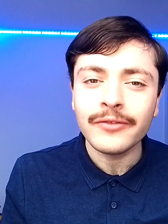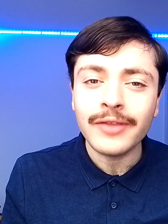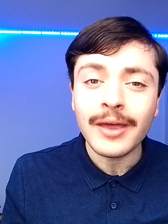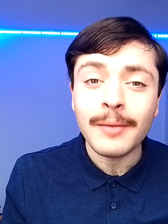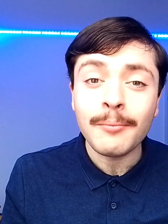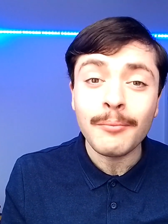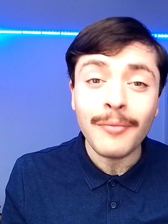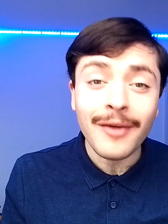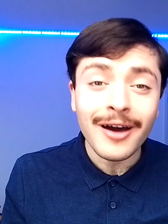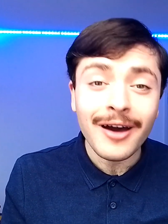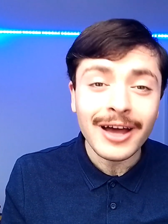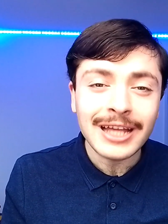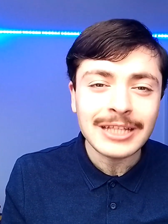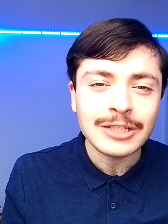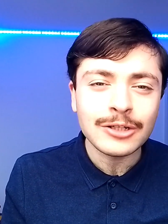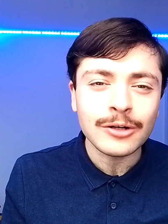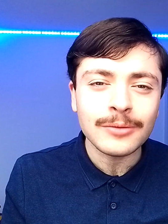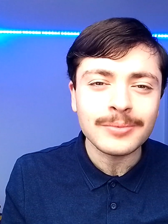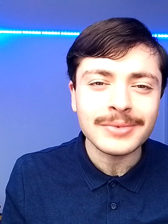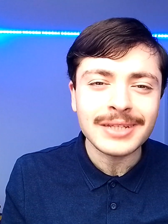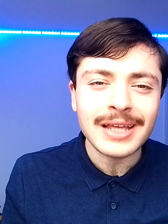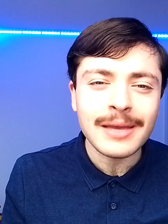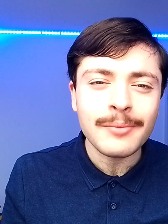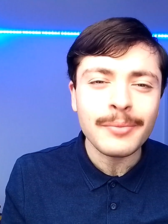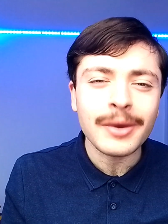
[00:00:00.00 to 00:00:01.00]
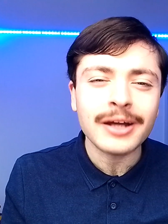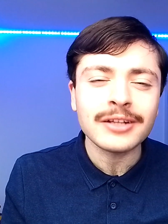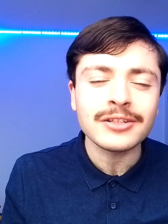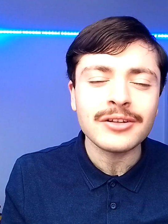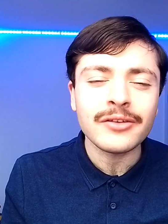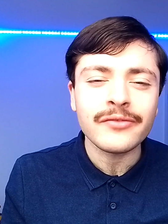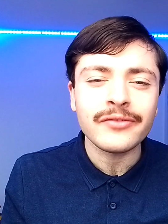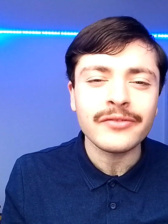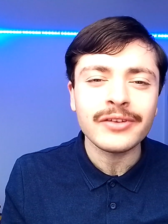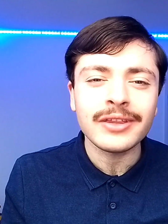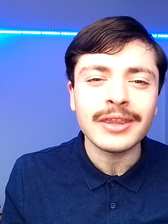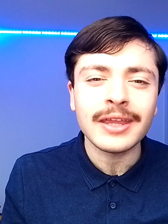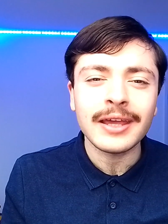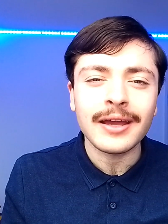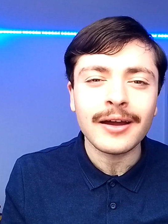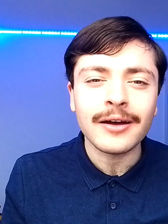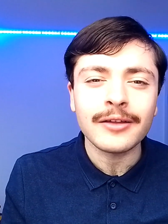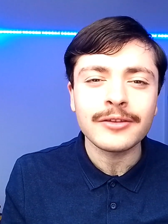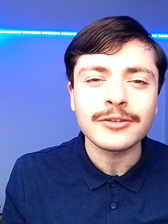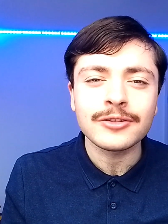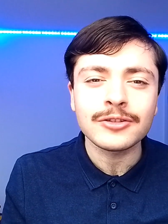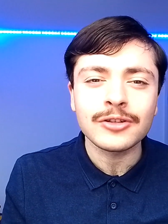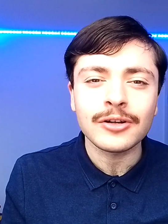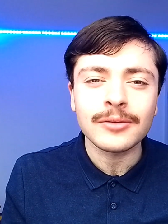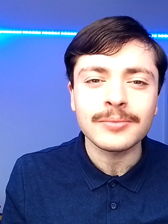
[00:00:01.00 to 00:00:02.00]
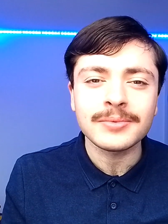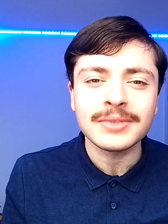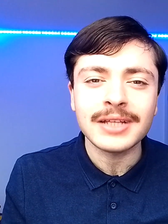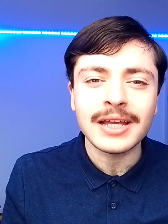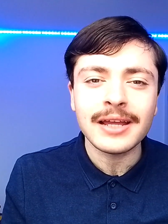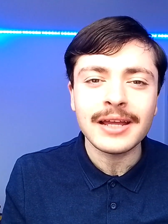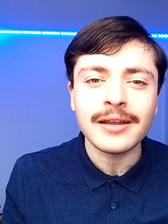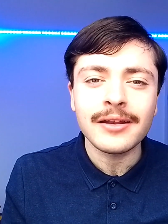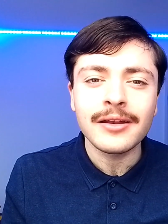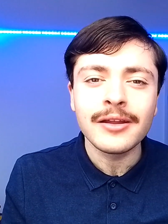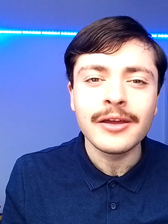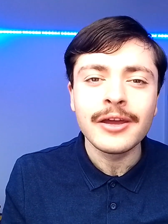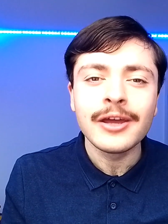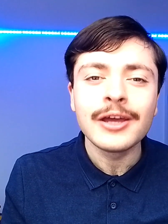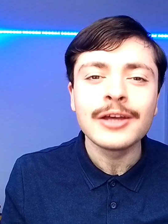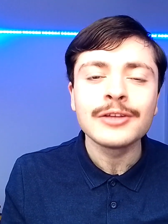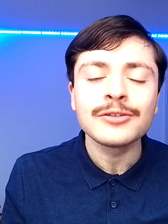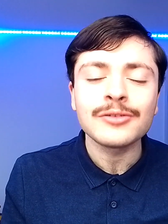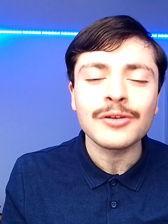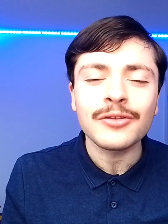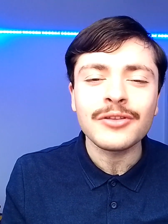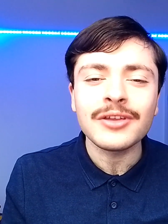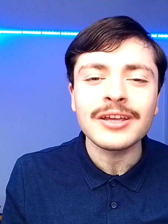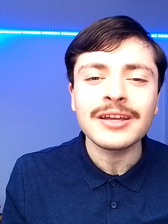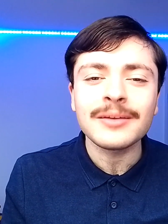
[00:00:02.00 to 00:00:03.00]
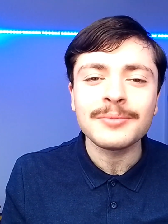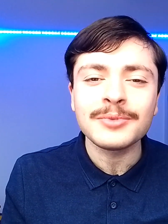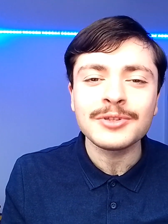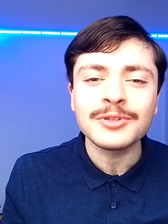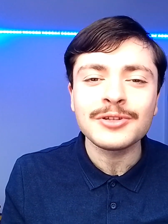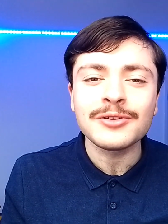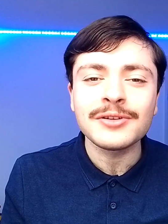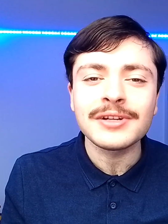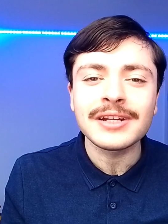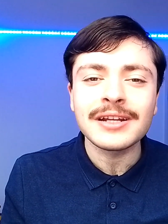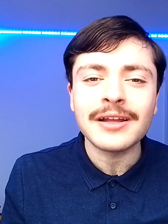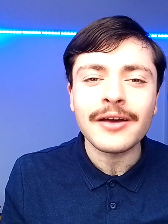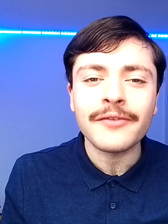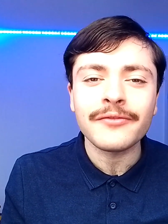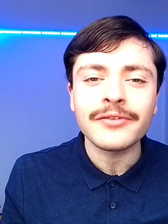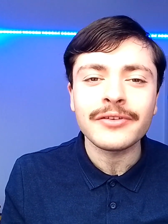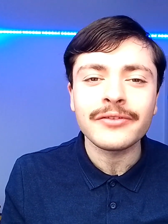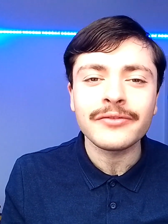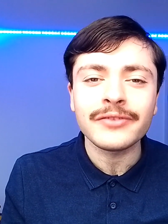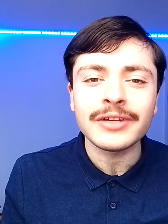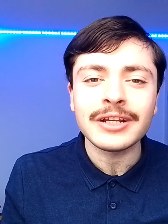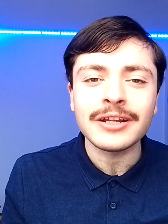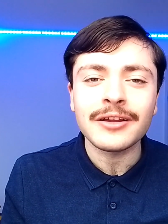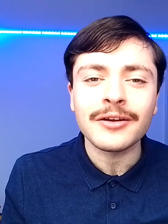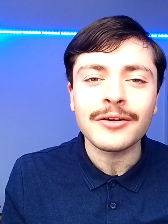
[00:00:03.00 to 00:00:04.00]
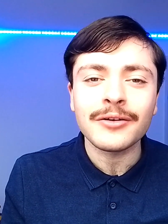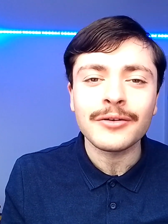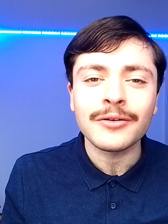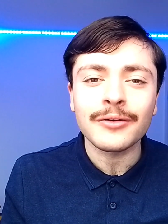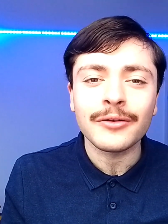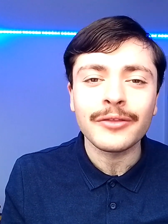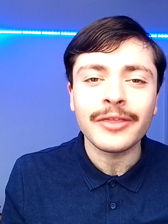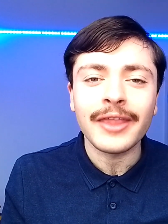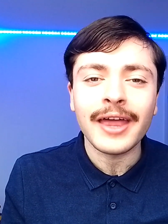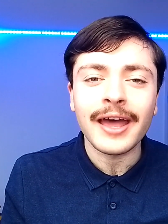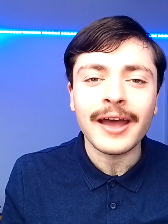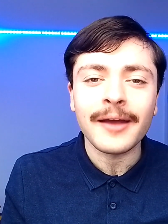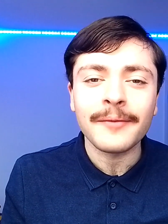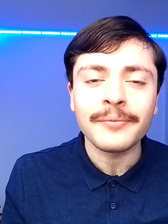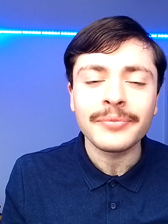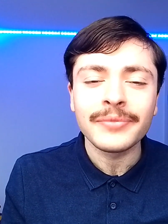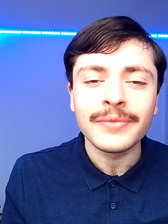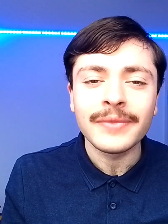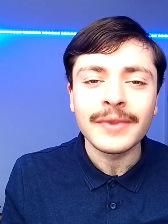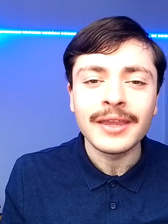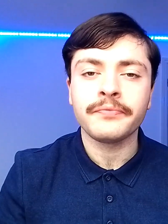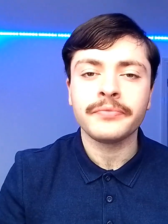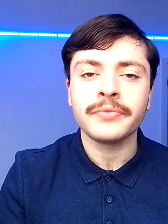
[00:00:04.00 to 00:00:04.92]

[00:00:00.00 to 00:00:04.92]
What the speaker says: They're my top 10, but I don't think they are the top 10, so I think I'll be doing another video on that.